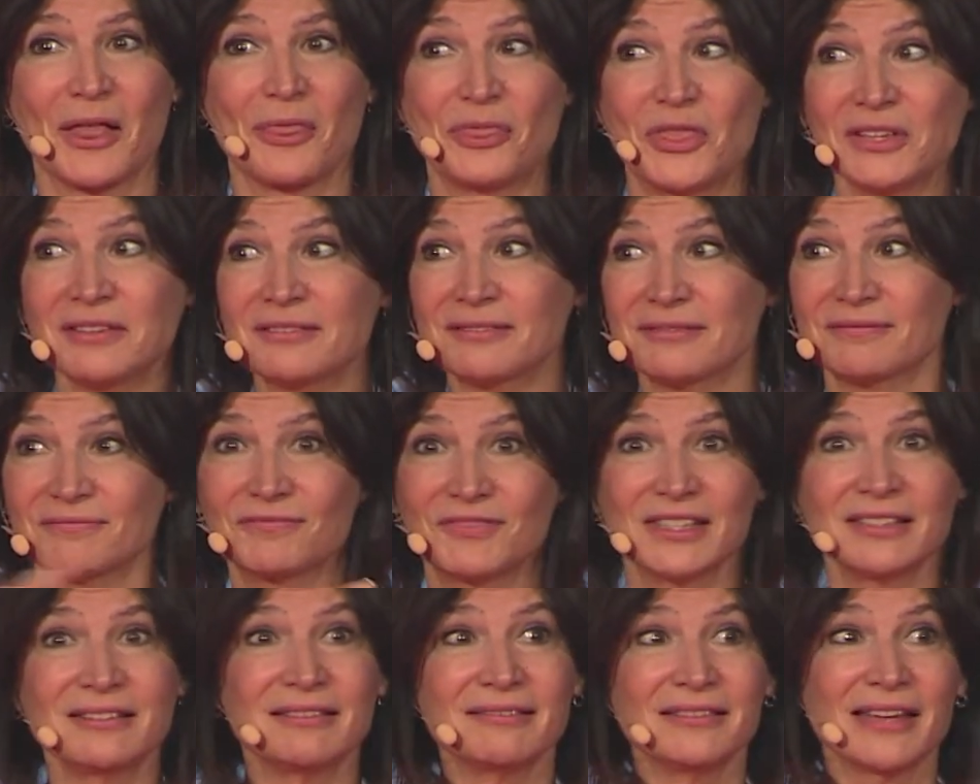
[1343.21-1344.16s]
This
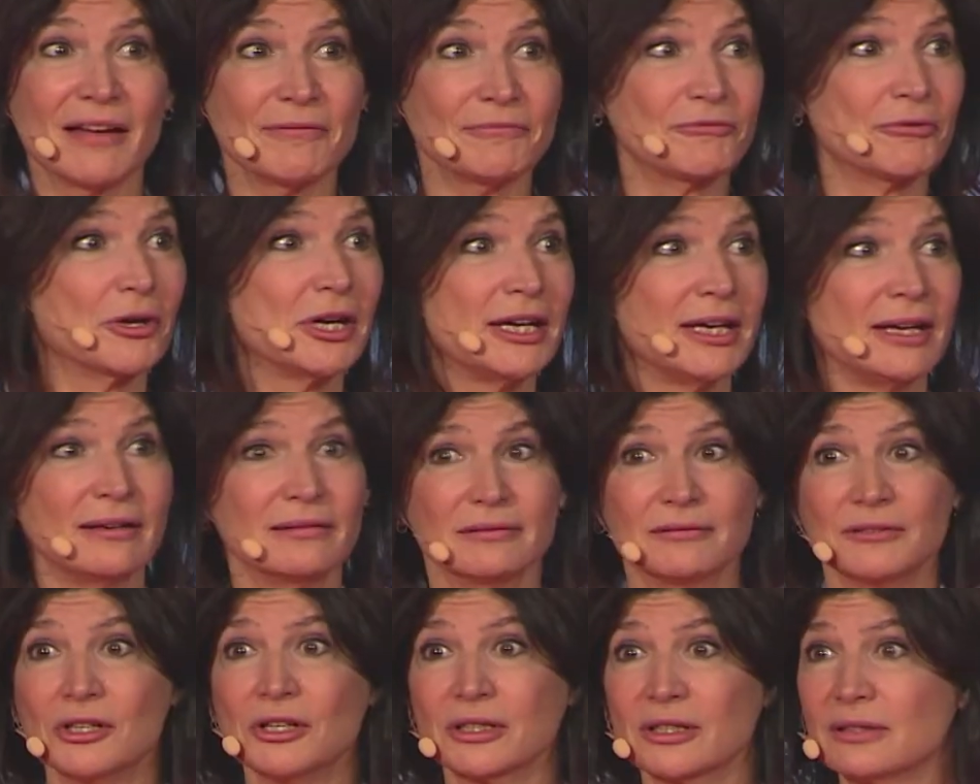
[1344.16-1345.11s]
is not free.
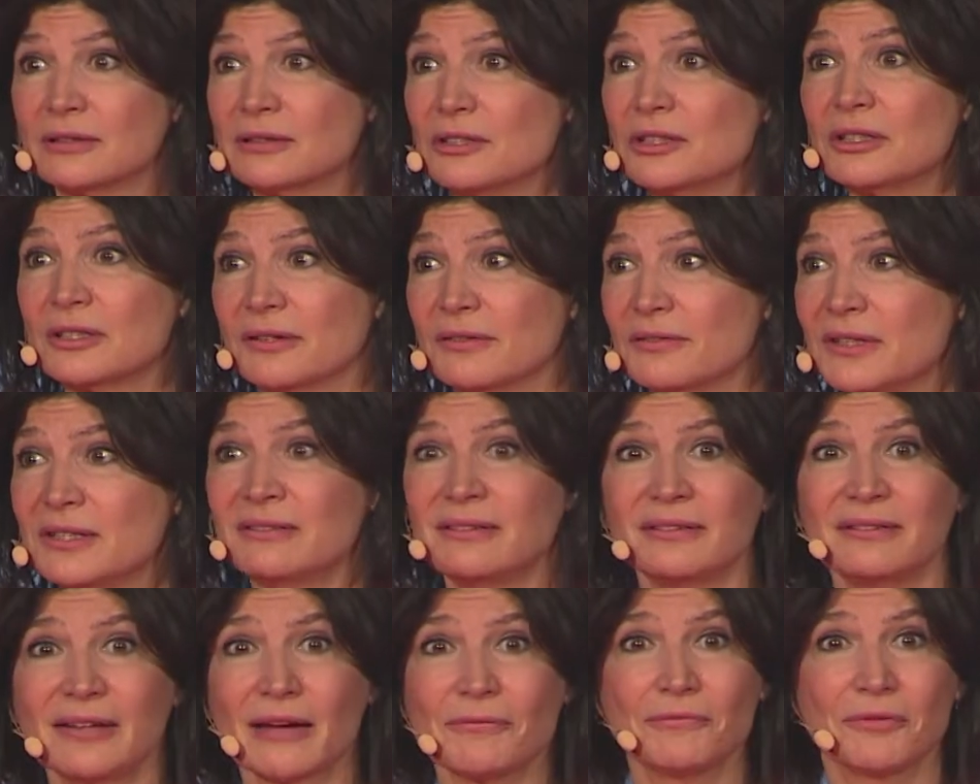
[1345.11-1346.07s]
Look, this
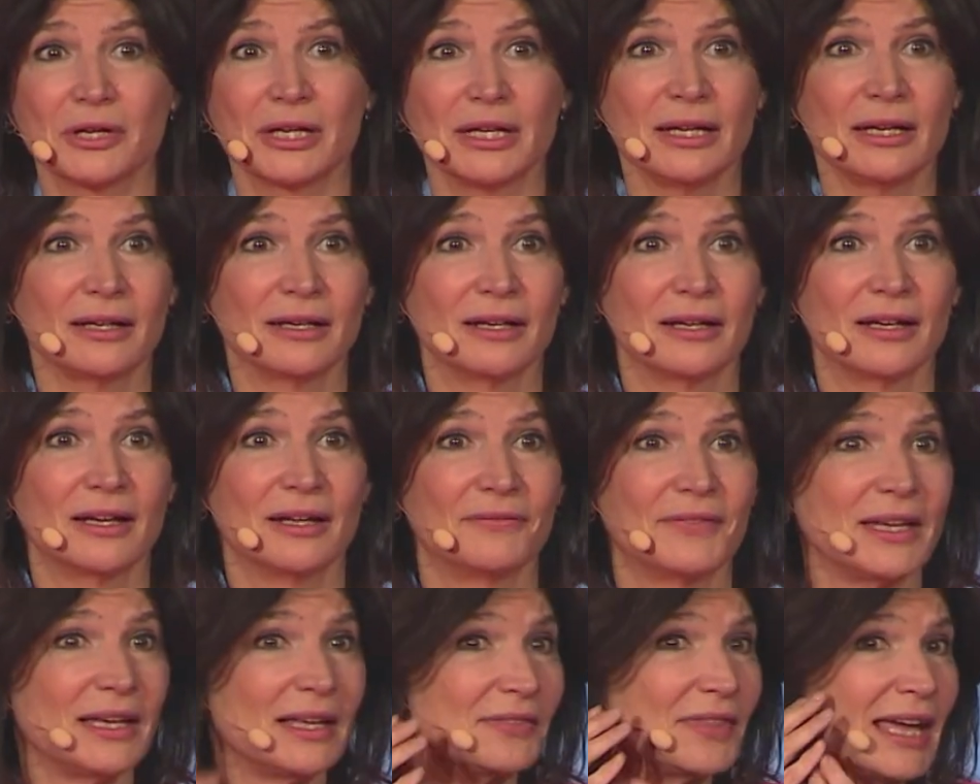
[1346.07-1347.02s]
is not free.
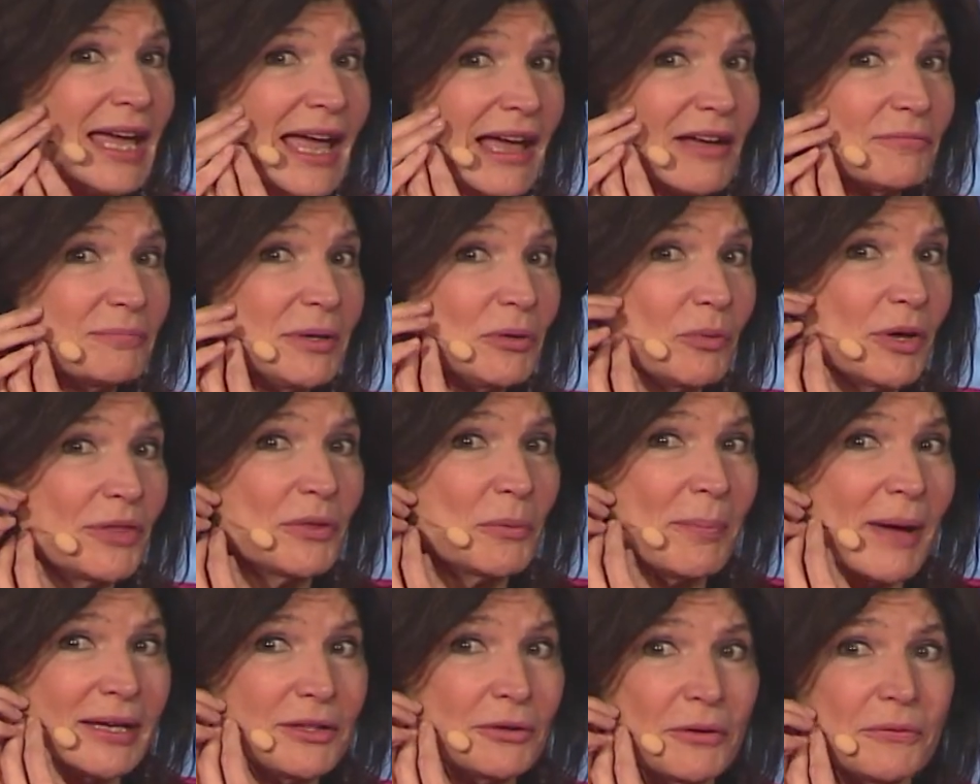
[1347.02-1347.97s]
They have me with a
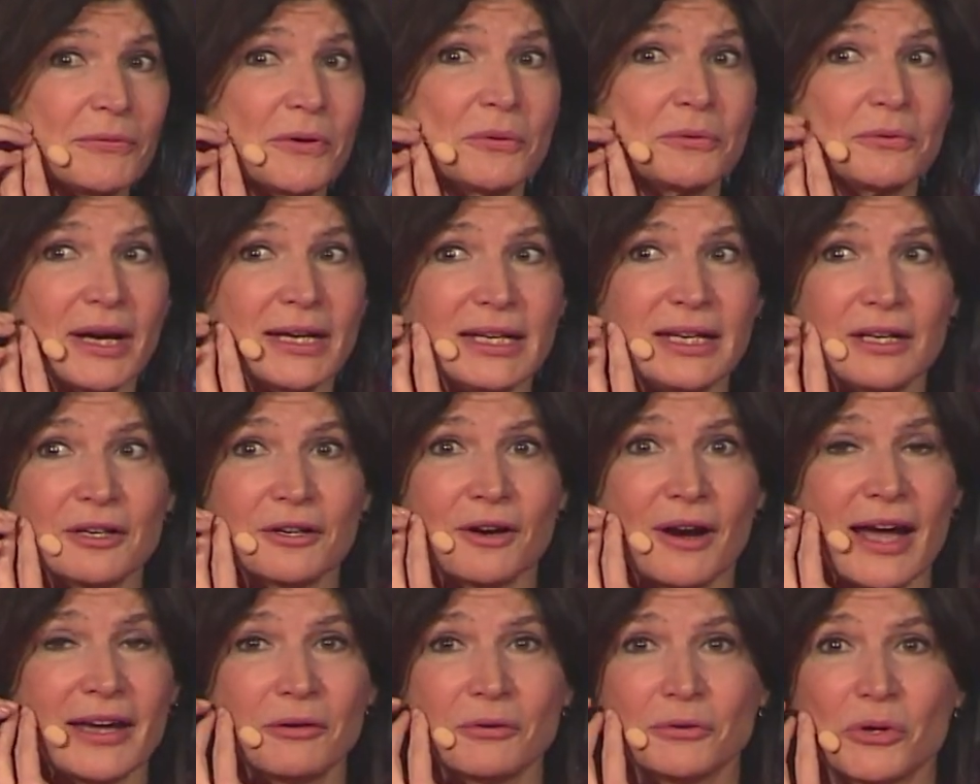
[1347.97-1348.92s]
microphone right here.
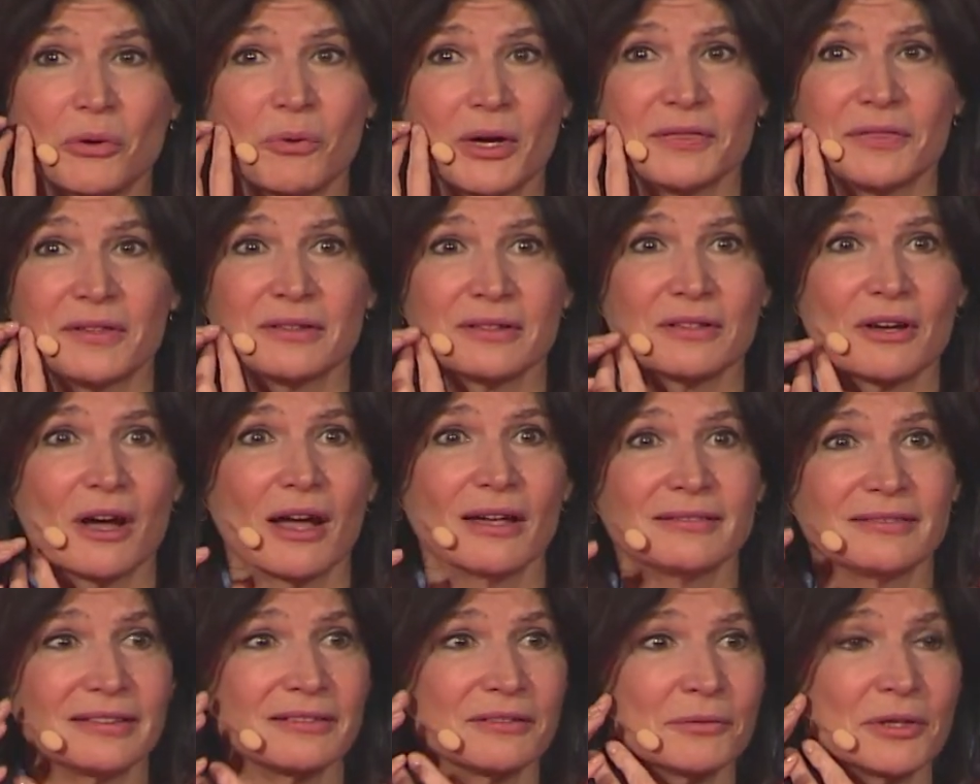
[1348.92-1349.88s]
I don't know what this
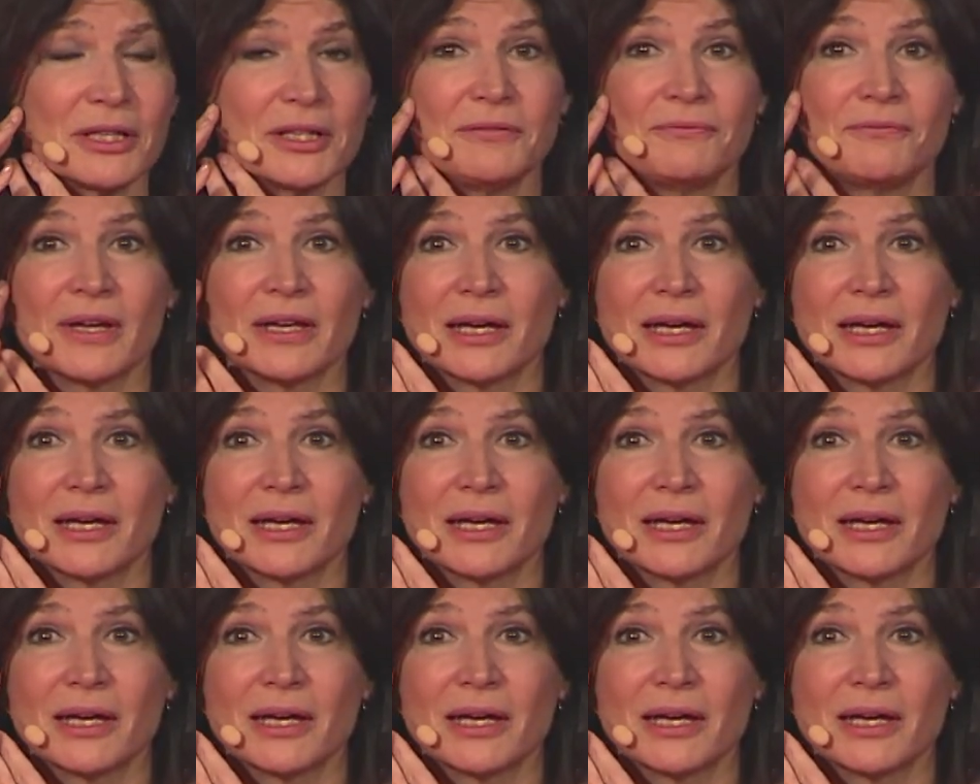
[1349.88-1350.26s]
costs. It's really fun.